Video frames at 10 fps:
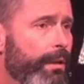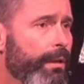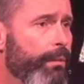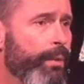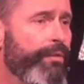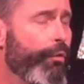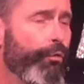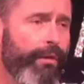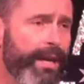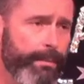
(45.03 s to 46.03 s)
We've
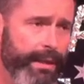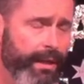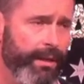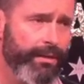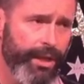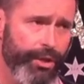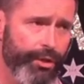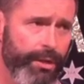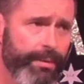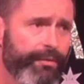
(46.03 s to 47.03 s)
already been
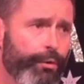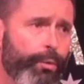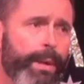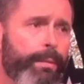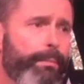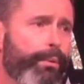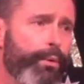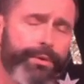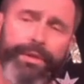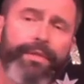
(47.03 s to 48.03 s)
conditioned before we were born
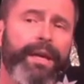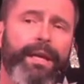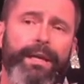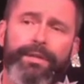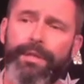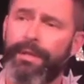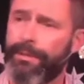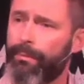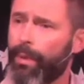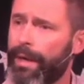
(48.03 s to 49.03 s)
to think in a
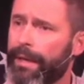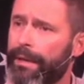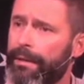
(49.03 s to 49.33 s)
certain way.